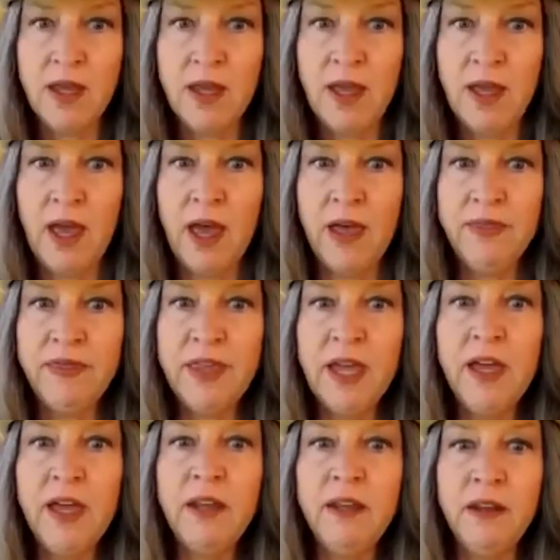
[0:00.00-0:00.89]
And
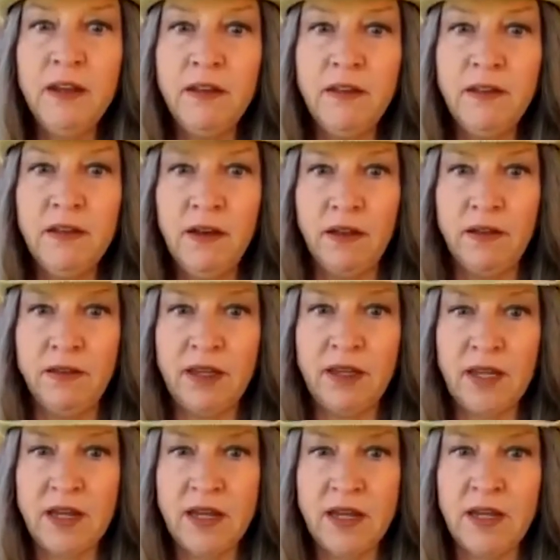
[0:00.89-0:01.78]
then
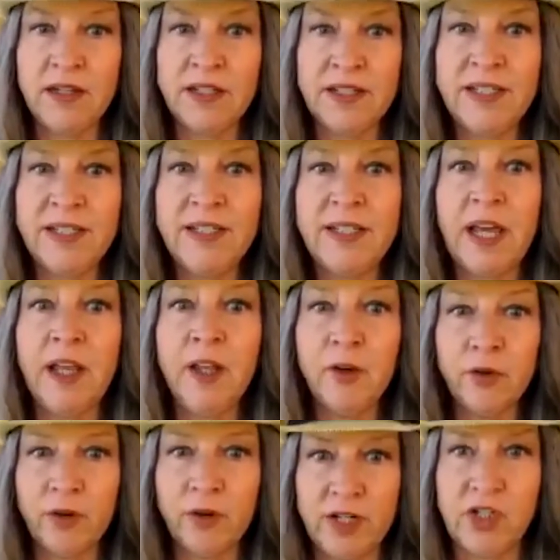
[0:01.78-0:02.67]
the
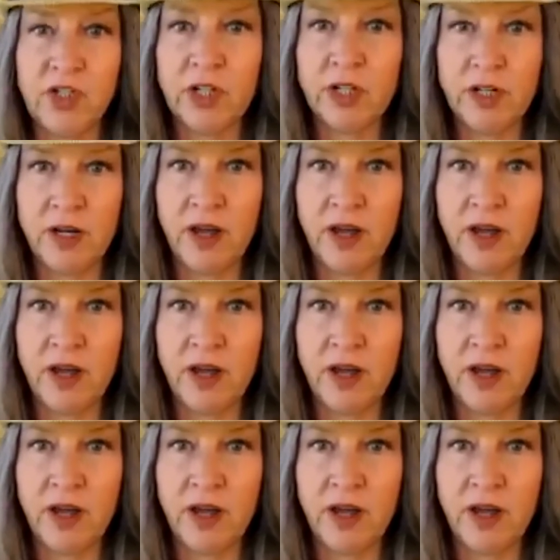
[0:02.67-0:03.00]
acceleration